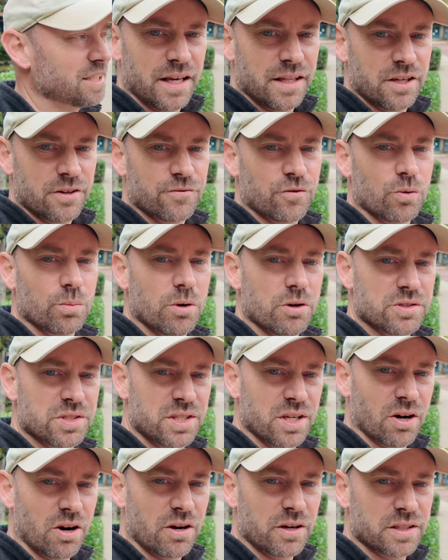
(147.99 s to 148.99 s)
and therefore most
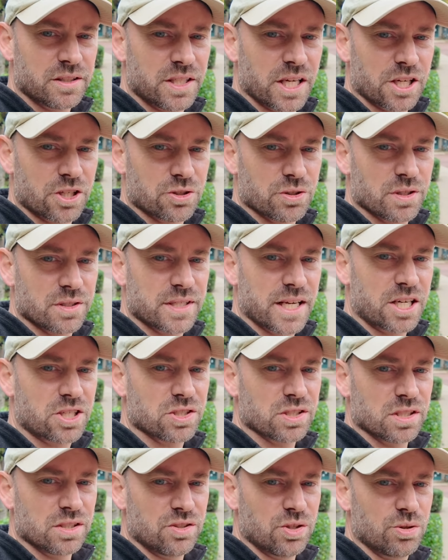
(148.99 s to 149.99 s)
of the architecture is
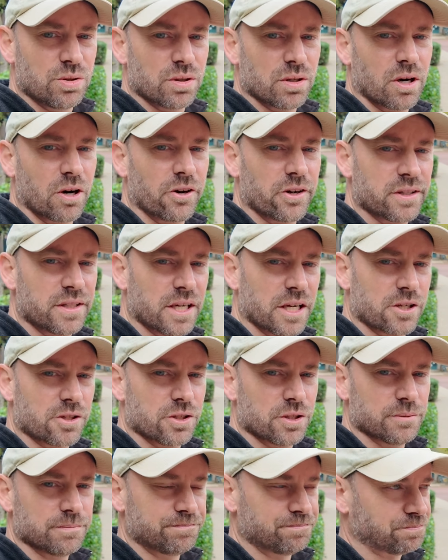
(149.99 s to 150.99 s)
actually Tudor
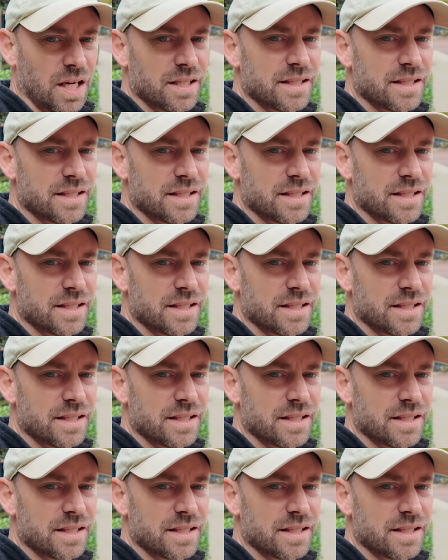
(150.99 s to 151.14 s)
architecture,